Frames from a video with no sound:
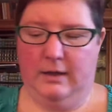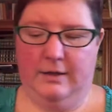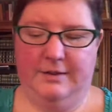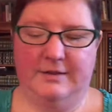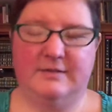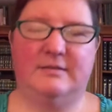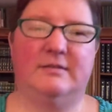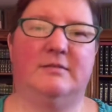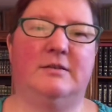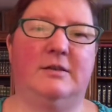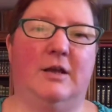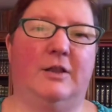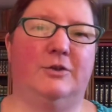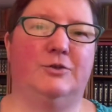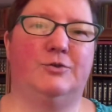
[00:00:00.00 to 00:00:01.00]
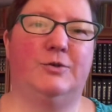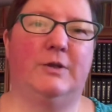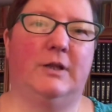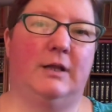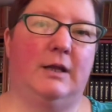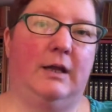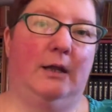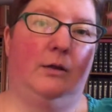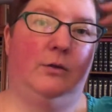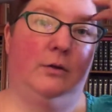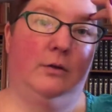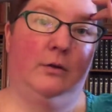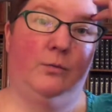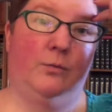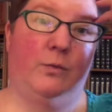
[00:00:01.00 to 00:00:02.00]
This is the Dollar Tree that I
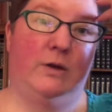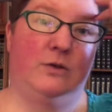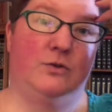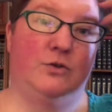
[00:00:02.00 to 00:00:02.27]
went